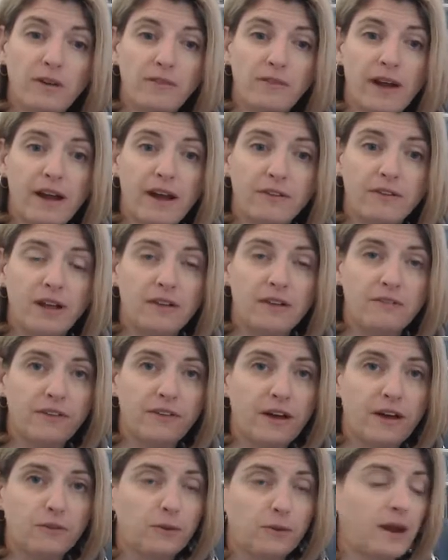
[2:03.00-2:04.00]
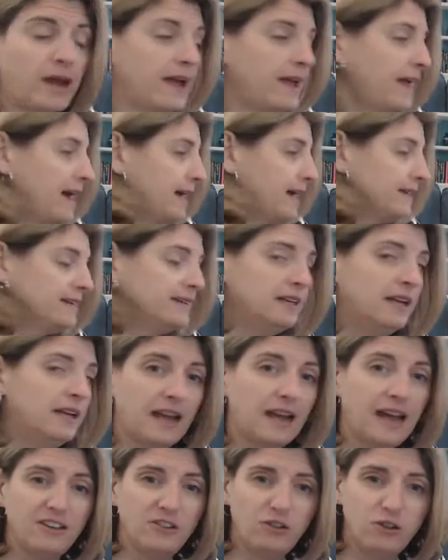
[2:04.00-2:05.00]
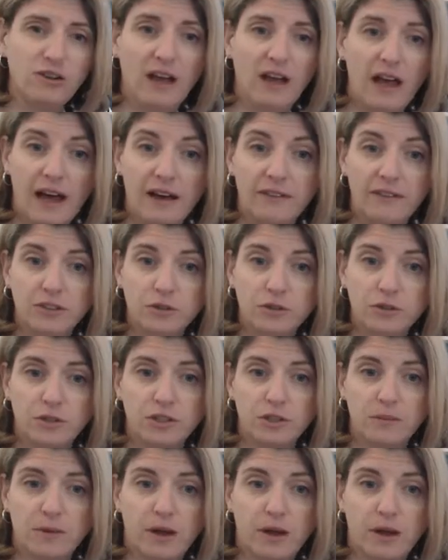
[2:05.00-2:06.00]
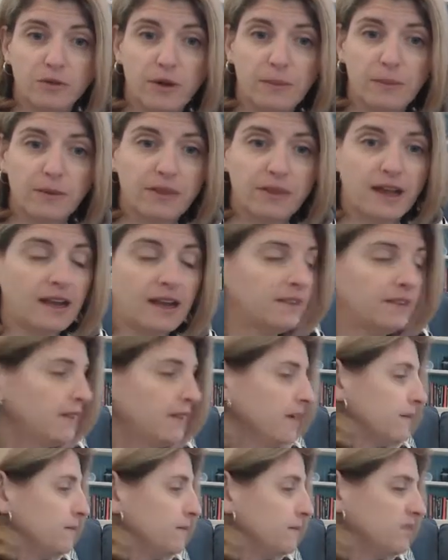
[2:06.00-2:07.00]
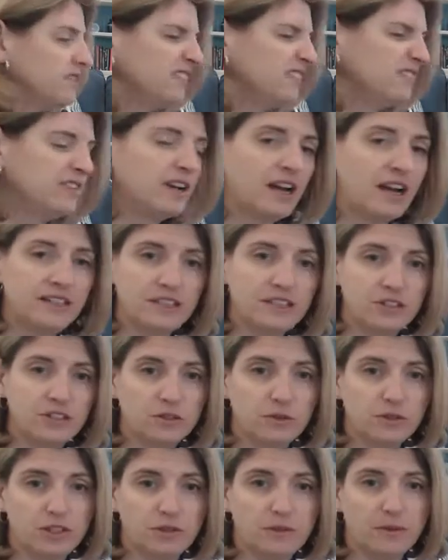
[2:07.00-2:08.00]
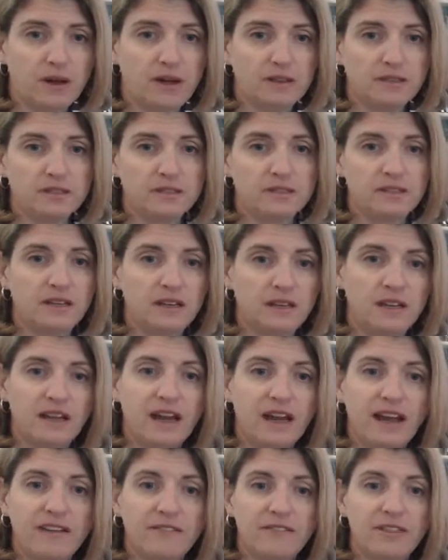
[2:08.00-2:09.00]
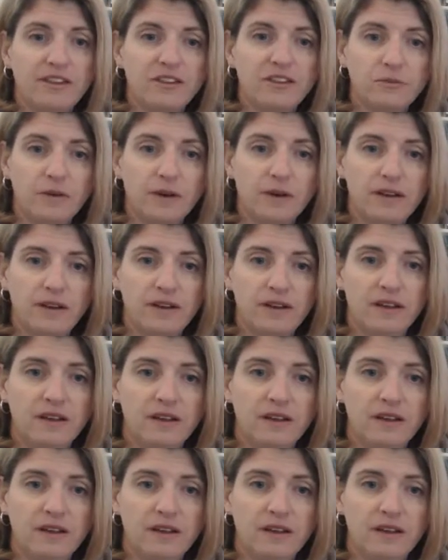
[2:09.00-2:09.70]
around and found what I had. And I did have a squishy ball, so I put that in there. Different kinds of squishy balls. I have this one,